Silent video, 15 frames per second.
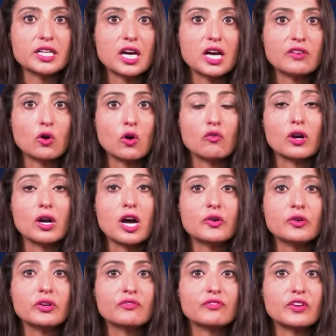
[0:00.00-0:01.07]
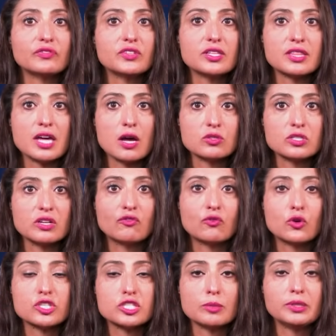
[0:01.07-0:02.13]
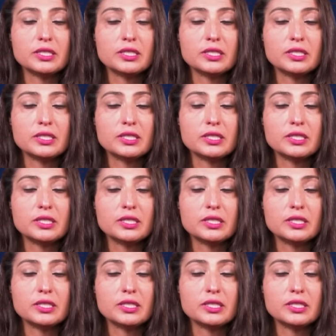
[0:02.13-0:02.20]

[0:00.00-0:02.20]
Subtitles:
of over 150,000 forcibly